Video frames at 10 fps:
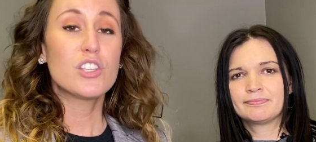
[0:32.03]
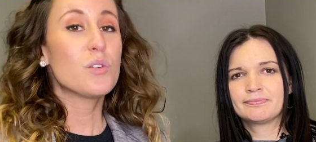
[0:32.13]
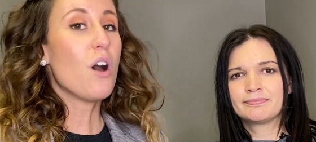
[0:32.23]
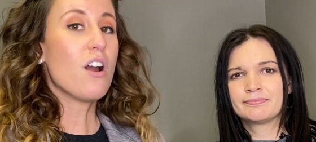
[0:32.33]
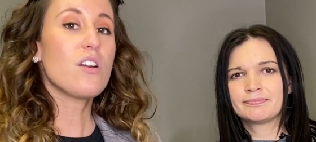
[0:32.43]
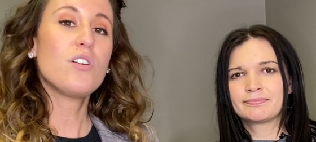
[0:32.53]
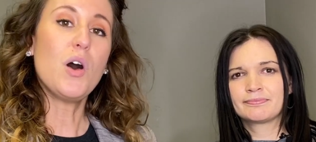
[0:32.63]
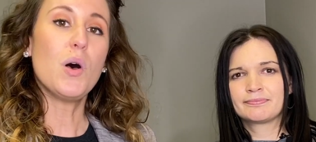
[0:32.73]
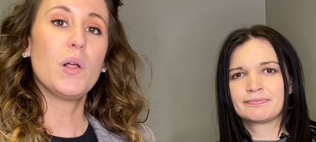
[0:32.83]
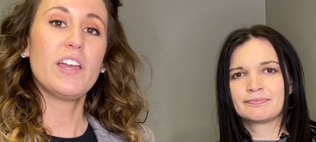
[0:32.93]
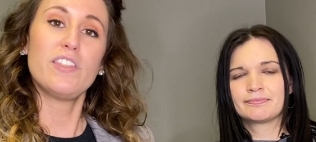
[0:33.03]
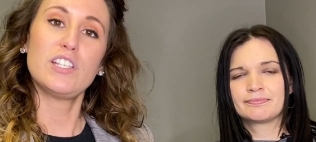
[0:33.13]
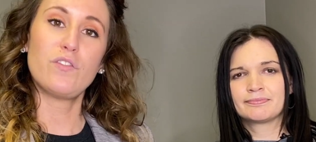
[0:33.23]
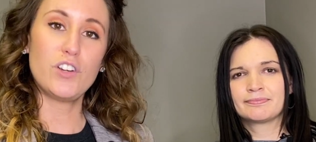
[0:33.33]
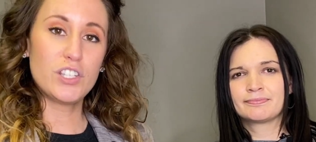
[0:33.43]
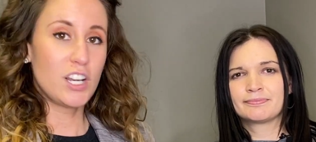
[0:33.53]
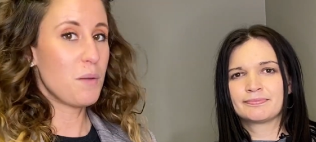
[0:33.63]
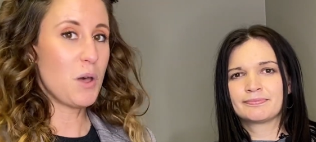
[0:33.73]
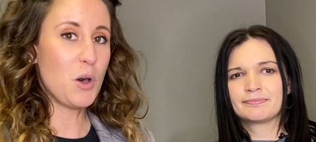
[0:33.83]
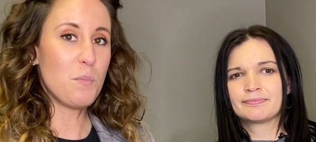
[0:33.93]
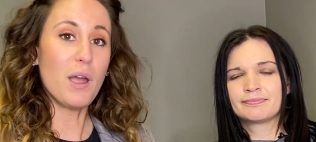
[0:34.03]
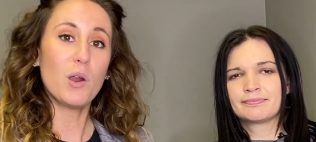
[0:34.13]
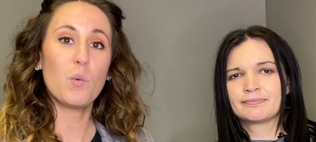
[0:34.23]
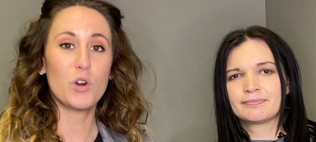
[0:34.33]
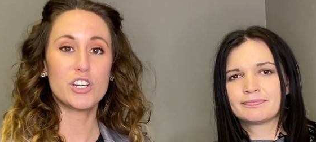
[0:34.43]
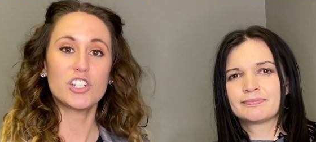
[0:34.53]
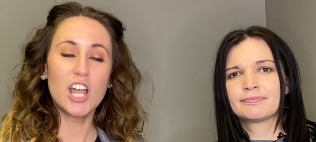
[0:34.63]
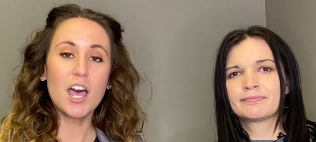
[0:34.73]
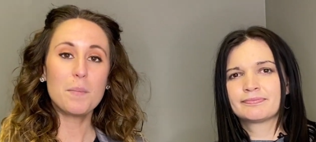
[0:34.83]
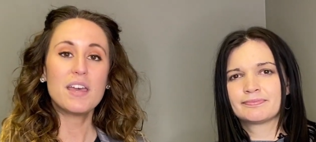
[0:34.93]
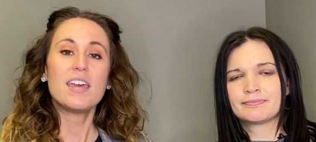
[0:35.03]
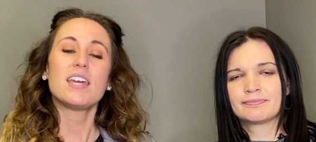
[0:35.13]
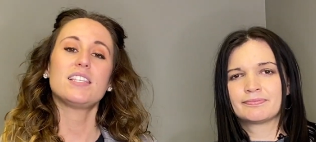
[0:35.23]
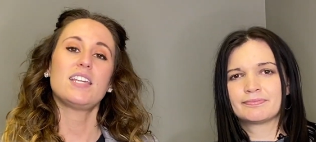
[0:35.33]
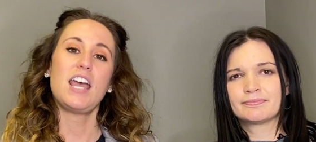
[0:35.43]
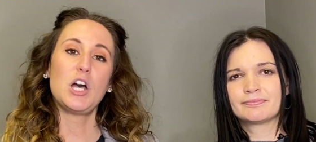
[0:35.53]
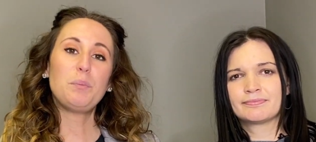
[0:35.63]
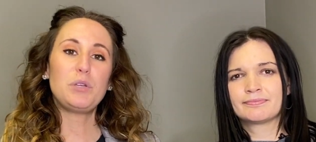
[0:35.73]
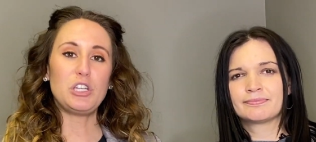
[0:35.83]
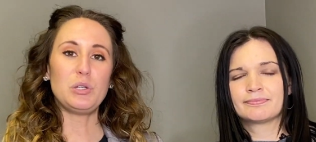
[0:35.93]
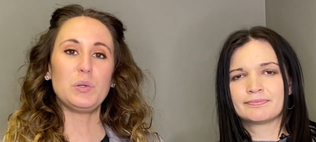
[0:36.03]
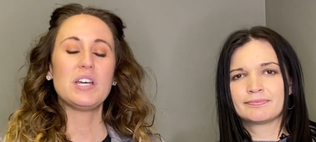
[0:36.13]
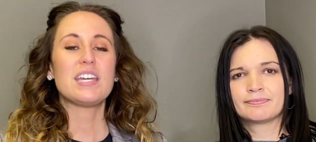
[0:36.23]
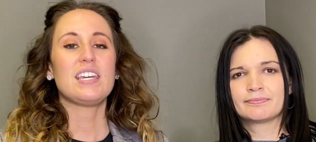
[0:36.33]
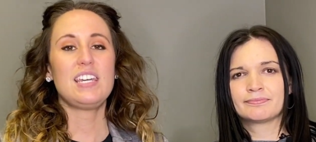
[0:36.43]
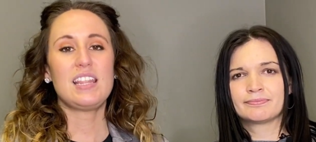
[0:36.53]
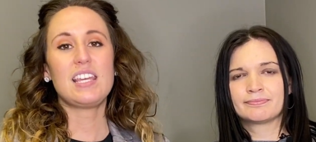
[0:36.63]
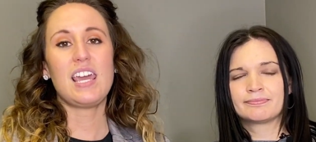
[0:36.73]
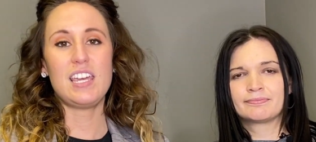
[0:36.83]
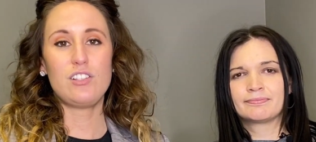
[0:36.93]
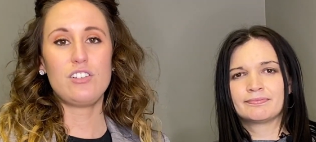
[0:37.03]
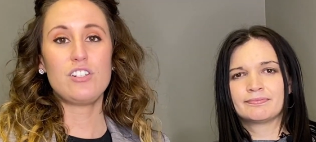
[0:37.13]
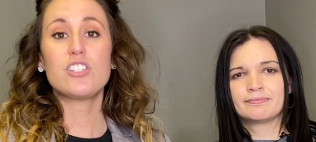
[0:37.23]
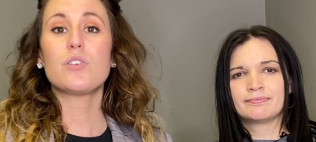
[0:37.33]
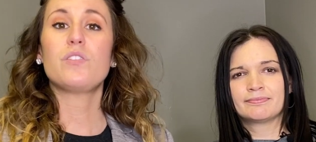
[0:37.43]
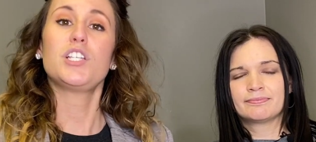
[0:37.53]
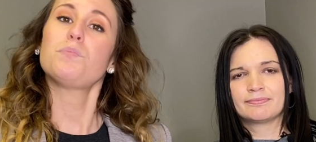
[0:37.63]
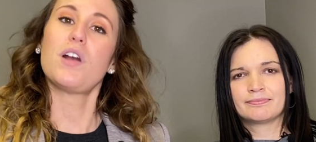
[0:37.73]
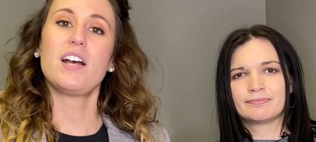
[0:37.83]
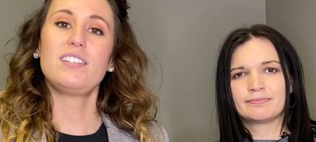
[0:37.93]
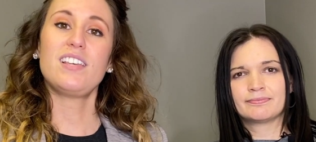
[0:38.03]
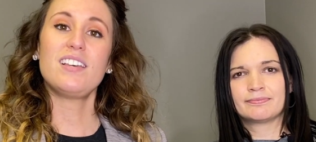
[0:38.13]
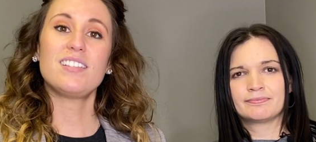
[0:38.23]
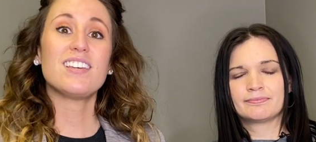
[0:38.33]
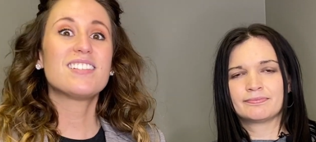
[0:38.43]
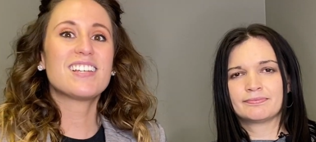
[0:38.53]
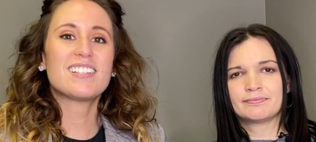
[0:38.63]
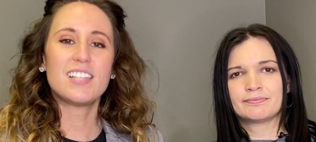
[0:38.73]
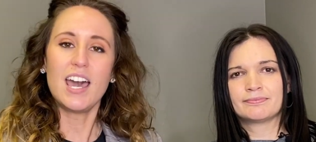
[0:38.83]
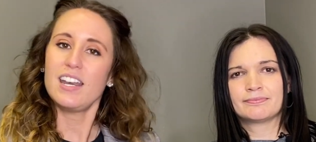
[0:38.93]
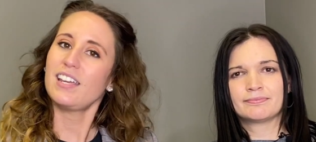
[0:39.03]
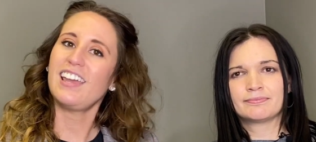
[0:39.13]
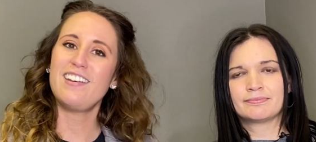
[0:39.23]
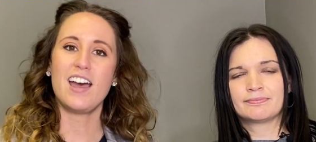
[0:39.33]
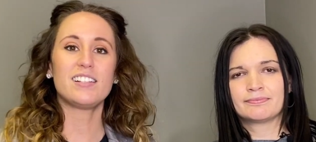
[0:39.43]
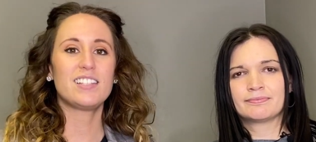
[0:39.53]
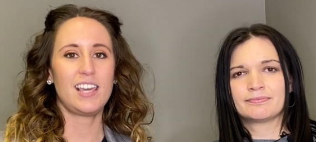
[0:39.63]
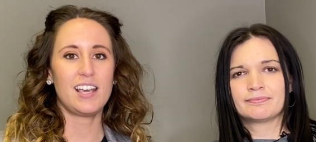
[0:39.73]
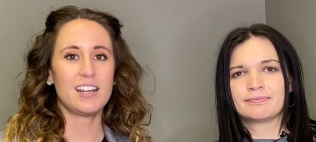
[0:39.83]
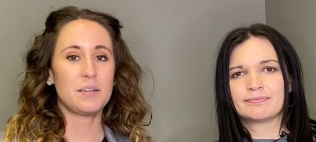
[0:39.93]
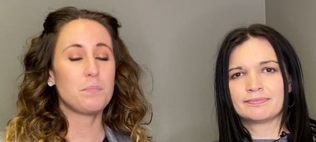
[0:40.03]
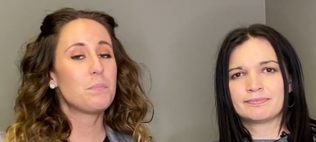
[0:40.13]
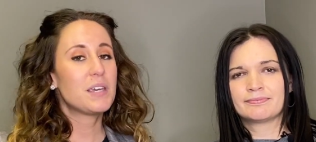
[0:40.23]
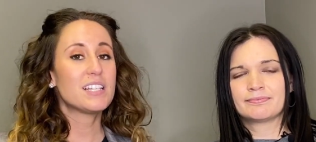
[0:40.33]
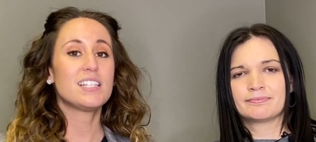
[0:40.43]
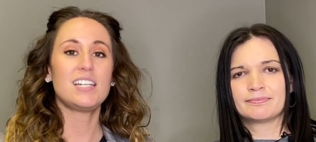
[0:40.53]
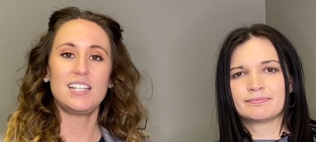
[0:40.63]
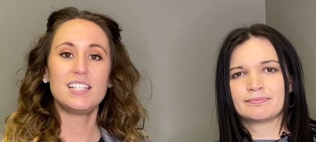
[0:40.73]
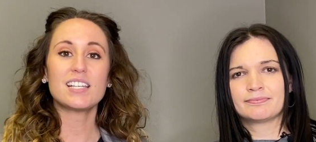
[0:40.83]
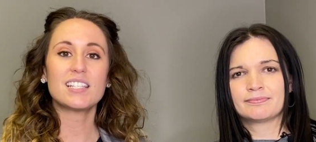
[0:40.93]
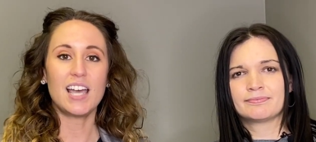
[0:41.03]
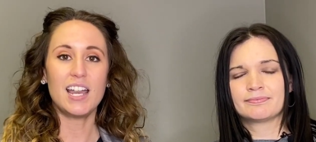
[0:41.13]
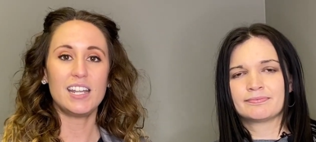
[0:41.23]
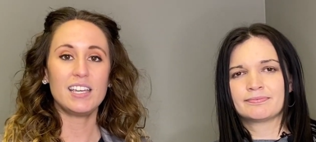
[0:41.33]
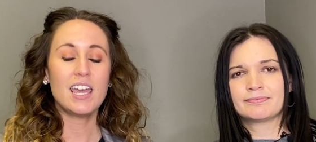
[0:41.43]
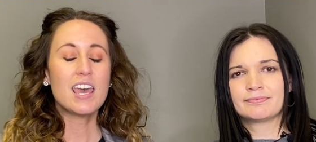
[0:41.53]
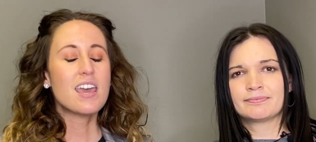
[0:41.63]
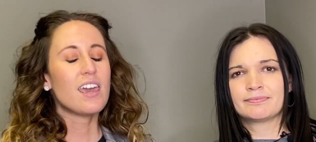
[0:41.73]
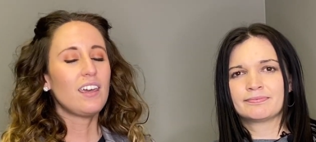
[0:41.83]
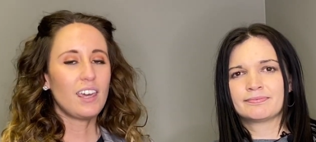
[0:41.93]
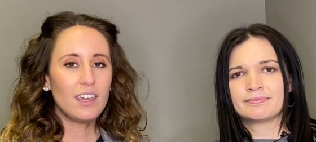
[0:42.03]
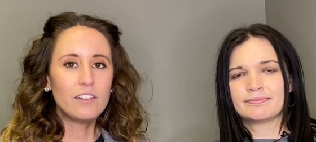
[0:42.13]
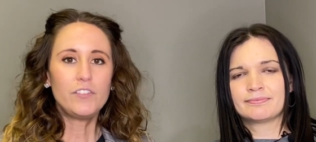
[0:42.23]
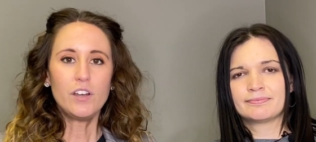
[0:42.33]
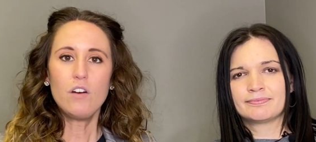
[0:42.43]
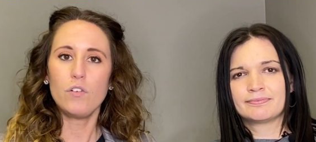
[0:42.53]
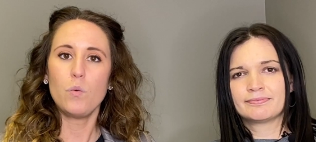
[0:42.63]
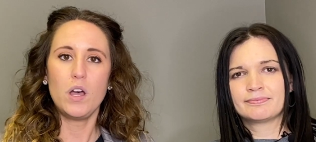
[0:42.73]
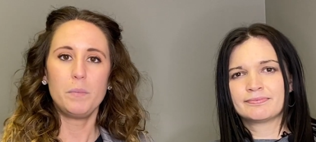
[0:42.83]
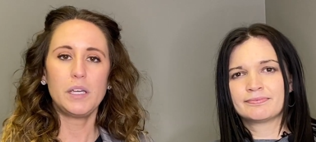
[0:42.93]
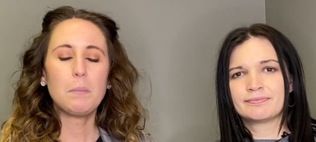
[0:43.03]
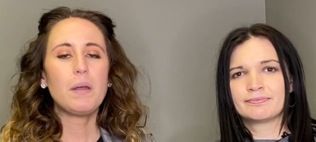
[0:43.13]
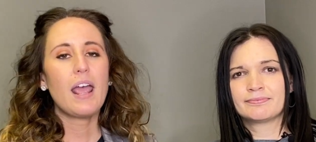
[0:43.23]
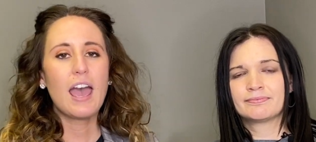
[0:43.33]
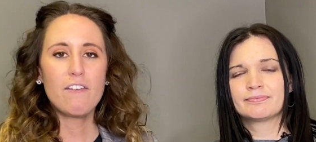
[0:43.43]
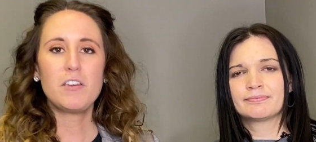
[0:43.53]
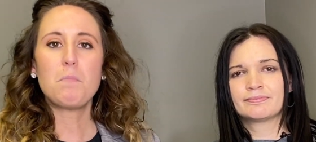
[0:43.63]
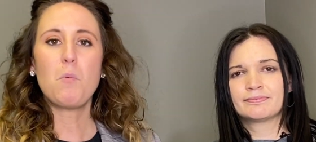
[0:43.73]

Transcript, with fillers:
Speaker 1: So our goal in this first time homebuyer workshop is to help you get the answers so this process is exciting and not scary because it is exciting it can feel overwhelming, but having